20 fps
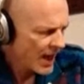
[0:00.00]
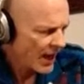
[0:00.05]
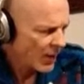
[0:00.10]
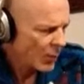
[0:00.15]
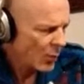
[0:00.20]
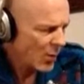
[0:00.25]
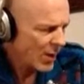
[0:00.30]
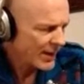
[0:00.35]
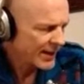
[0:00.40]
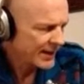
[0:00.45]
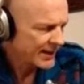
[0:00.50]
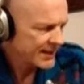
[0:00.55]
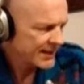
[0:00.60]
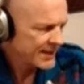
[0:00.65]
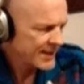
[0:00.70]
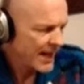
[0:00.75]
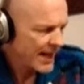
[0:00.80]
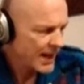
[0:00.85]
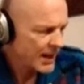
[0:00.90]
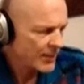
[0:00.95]
I wanted to
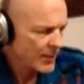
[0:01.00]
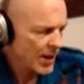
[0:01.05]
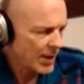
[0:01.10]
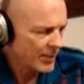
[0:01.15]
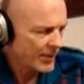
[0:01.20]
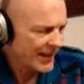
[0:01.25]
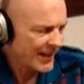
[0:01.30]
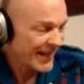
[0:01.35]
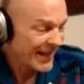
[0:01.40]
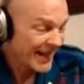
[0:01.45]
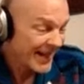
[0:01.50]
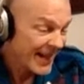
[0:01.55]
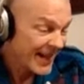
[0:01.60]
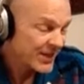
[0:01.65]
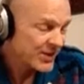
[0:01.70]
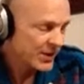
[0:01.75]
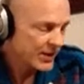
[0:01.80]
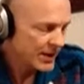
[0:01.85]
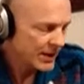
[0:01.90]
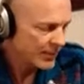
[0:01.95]
take a moment, and I
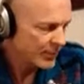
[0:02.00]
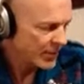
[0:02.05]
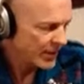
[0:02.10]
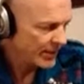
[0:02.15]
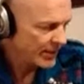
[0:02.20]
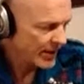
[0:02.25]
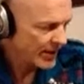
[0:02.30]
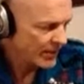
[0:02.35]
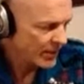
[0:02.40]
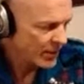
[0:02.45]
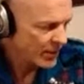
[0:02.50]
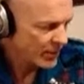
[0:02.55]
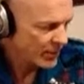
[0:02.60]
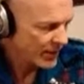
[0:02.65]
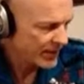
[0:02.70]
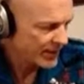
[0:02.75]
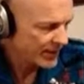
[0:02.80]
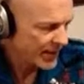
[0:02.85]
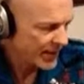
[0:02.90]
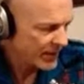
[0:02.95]
actually didn't bring my book
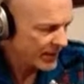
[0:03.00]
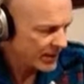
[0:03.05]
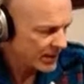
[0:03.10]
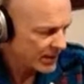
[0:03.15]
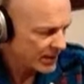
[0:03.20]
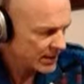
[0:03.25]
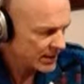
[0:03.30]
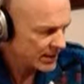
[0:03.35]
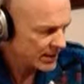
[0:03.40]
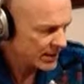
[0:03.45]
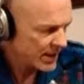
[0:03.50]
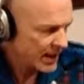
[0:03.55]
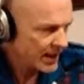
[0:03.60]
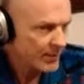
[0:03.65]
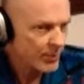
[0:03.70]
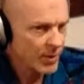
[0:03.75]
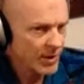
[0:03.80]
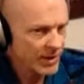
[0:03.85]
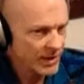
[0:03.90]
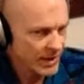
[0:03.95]
with me. I
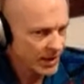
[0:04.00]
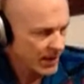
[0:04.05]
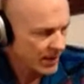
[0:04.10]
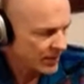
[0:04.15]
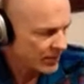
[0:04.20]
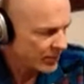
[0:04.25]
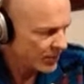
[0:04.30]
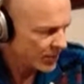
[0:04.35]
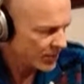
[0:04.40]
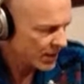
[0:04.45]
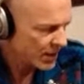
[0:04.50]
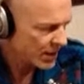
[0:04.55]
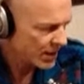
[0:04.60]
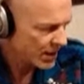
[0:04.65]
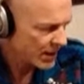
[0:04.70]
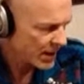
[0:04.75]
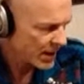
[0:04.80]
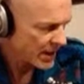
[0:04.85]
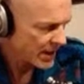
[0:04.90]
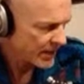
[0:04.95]
brought the other book.
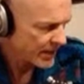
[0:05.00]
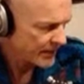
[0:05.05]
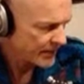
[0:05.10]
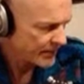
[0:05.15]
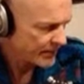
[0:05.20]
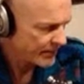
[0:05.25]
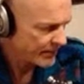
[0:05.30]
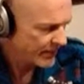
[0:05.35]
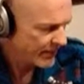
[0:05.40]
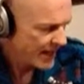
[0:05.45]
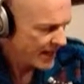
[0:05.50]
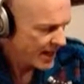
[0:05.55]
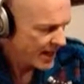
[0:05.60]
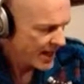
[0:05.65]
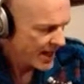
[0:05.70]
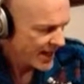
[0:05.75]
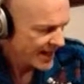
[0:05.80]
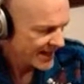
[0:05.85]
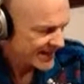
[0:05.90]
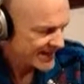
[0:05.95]

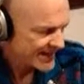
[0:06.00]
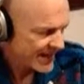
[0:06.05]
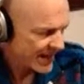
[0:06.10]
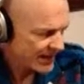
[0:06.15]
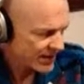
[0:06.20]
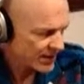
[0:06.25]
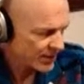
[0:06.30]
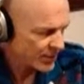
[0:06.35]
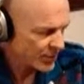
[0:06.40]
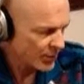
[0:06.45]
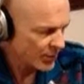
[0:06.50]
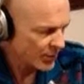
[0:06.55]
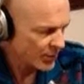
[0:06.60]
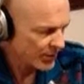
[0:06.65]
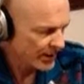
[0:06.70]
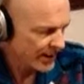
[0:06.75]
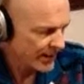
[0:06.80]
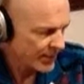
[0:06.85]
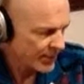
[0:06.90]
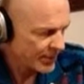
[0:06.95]
Dr.
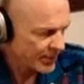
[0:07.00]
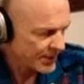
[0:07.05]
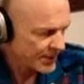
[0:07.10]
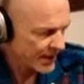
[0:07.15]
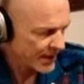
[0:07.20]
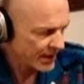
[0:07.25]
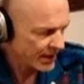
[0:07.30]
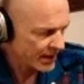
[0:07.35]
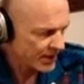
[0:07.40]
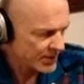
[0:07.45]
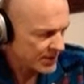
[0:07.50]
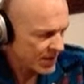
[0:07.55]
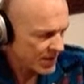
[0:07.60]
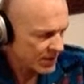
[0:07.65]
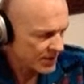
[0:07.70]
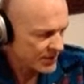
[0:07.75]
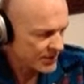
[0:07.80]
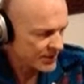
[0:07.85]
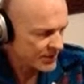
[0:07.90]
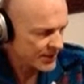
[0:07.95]
Baruti in particular
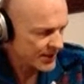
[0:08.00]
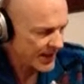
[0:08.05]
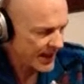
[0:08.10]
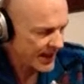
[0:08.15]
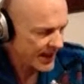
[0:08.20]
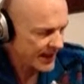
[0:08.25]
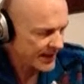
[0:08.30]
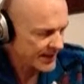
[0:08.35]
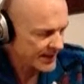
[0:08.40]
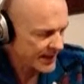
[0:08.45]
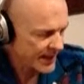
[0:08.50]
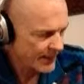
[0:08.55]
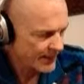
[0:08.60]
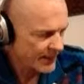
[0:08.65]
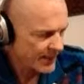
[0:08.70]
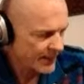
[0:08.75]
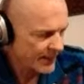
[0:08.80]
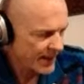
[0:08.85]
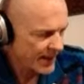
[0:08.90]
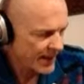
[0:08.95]
talks in
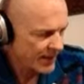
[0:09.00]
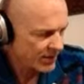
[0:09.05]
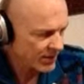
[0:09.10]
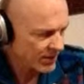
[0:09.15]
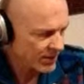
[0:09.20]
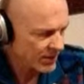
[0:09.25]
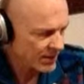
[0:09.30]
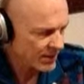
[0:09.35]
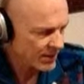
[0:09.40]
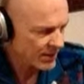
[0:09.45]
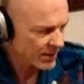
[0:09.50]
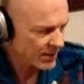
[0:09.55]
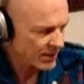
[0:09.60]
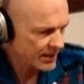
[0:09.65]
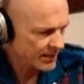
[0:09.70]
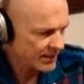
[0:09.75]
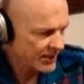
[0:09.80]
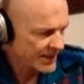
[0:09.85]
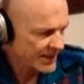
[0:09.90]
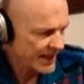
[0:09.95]
depth about
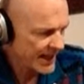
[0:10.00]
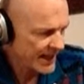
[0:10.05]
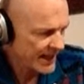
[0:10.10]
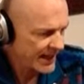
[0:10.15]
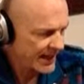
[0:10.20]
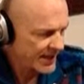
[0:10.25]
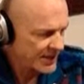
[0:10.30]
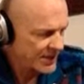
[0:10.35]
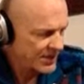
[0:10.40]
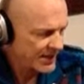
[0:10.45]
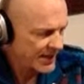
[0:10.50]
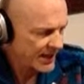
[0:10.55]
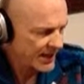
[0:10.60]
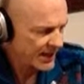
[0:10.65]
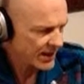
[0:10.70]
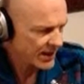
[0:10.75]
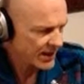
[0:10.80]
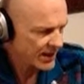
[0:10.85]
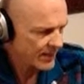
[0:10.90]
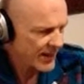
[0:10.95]
betaine
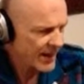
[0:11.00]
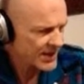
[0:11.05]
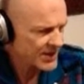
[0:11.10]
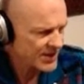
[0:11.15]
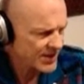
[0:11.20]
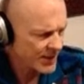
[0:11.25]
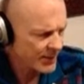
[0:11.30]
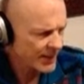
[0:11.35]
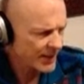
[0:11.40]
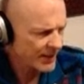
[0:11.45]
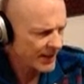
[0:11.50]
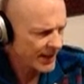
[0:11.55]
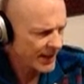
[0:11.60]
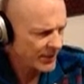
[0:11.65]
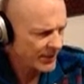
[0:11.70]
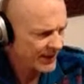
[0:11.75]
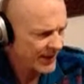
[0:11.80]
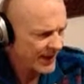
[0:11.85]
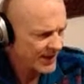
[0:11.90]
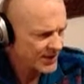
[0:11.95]
HCl and about
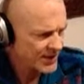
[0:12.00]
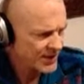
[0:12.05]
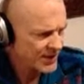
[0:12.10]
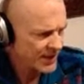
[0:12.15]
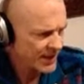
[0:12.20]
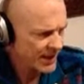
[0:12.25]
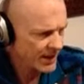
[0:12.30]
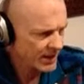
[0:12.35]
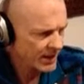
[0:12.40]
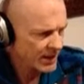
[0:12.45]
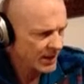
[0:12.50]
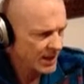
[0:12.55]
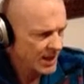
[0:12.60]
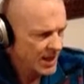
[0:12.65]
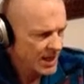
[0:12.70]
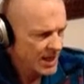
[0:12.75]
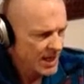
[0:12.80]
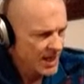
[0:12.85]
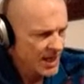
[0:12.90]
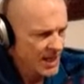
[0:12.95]
supplementing with HCl.
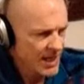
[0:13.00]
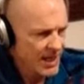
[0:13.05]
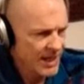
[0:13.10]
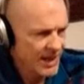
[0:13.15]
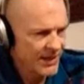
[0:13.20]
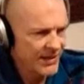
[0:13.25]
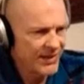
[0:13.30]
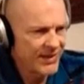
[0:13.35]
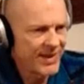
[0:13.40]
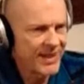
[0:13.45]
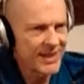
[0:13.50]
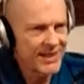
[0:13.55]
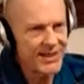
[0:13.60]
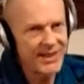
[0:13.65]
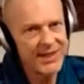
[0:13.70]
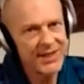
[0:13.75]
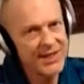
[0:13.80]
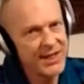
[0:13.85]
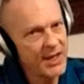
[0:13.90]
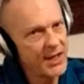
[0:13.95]
This
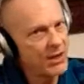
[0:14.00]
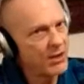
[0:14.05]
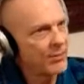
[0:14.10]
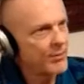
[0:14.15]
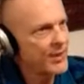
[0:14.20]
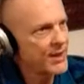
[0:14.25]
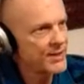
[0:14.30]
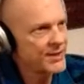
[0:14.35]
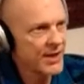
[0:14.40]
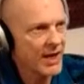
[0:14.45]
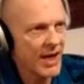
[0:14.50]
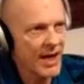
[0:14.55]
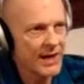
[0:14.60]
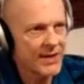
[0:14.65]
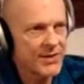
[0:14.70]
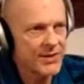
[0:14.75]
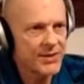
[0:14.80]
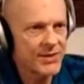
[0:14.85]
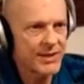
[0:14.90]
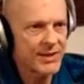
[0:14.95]
is hit or miss,
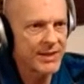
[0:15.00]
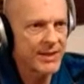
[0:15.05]
guys.